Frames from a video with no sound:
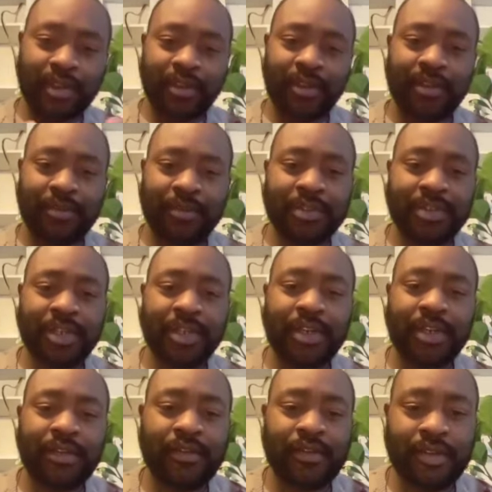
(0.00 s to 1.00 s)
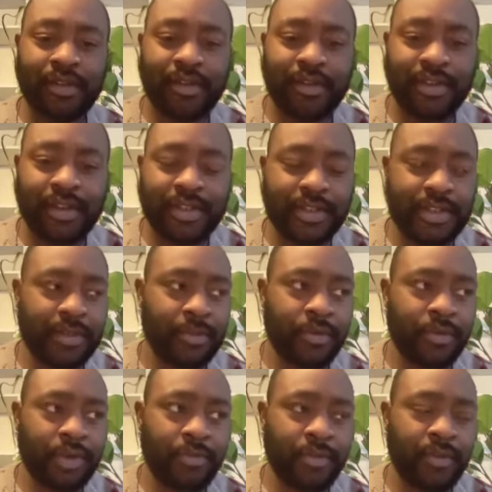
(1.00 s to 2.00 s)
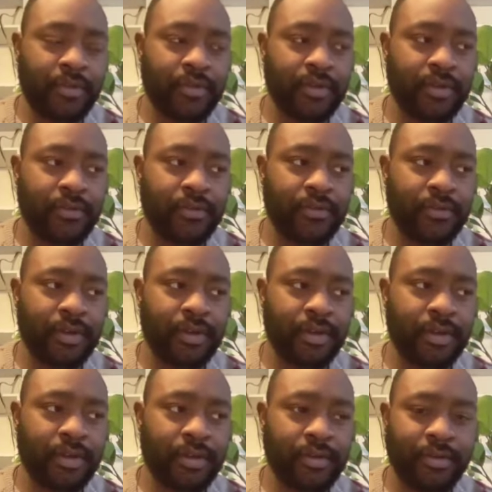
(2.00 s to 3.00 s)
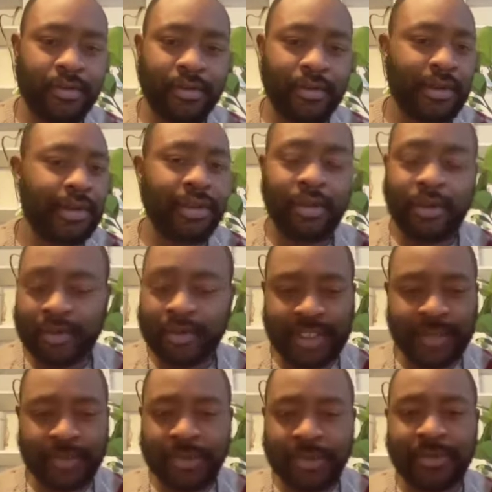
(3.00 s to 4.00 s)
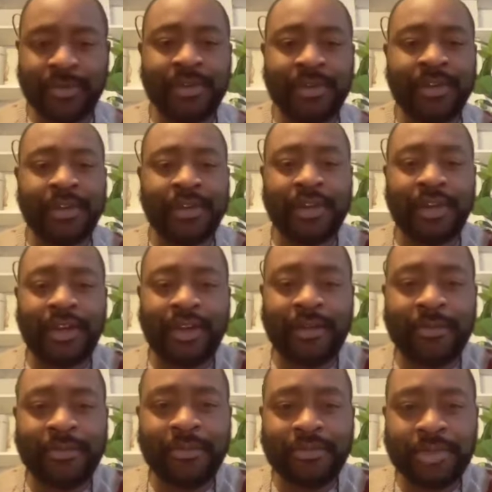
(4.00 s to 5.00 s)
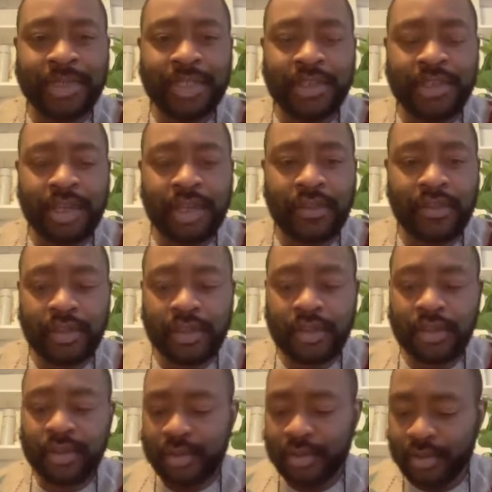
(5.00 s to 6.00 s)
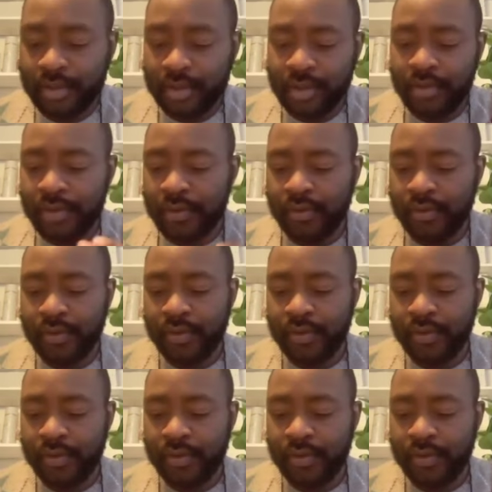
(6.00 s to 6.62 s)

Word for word: especially as an immigrant myself a long time ago. But I think there'll